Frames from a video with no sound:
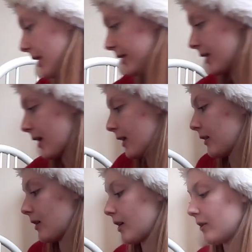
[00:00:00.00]
And
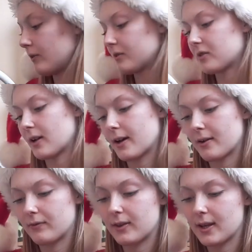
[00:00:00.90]
then I also
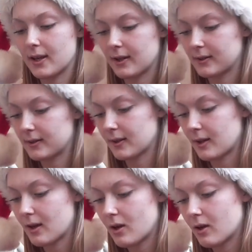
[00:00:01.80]
have these
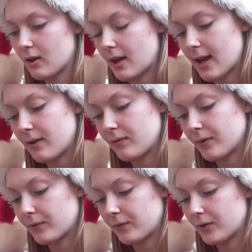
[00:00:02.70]

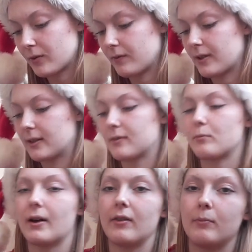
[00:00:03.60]
Avon Fruit Fizz
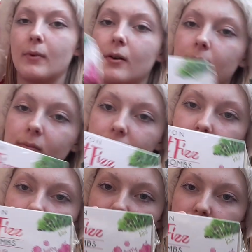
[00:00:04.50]
Bath Bombs,
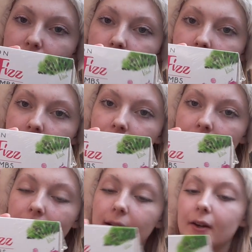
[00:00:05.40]
and there's 3 in
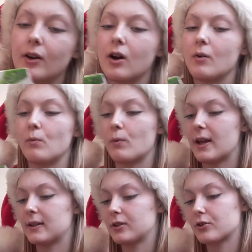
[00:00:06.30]
there, and I can't
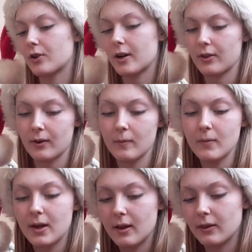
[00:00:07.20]
wait to try them.
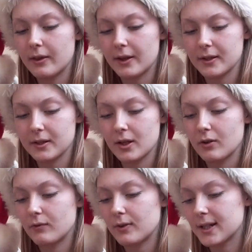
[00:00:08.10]
There's
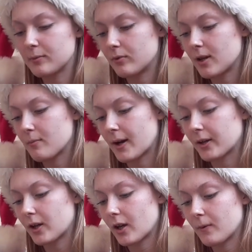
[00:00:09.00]
raspberry,
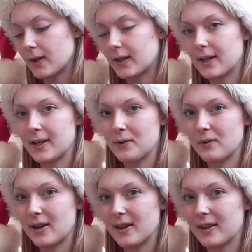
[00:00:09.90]
mango and
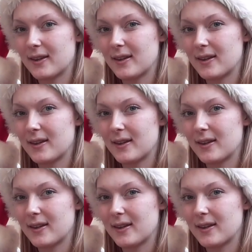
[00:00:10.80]
kiwi.